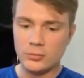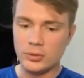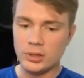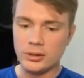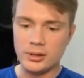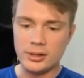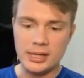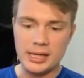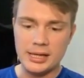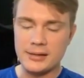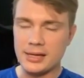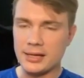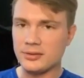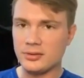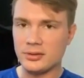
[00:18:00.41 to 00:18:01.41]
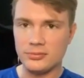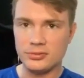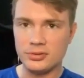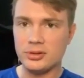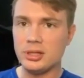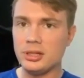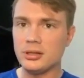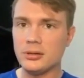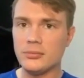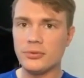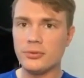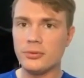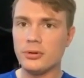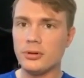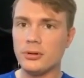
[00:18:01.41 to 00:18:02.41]
We already had the S F C come
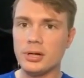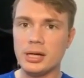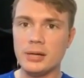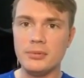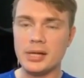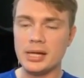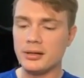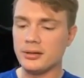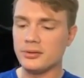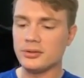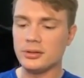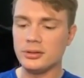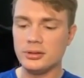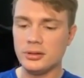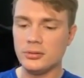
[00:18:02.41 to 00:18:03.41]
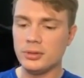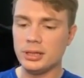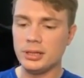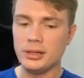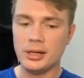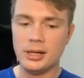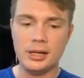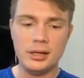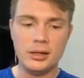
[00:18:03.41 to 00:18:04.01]
through, and Dana said, you know what?